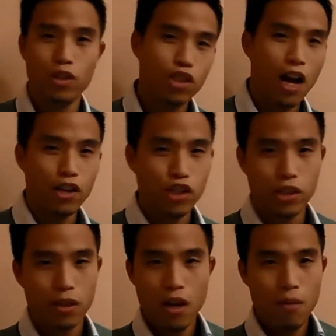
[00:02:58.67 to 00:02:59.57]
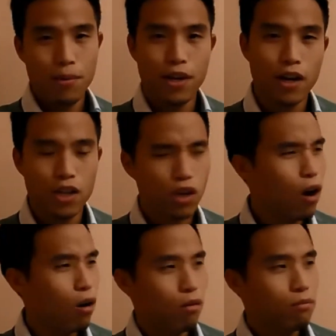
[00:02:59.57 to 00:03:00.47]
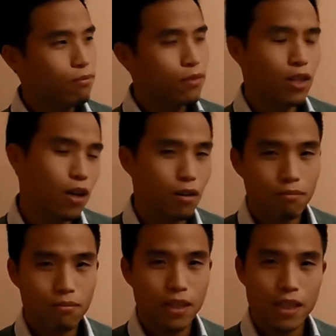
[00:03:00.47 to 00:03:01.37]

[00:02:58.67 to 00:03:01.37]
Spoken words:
It's not just because, oh, you know,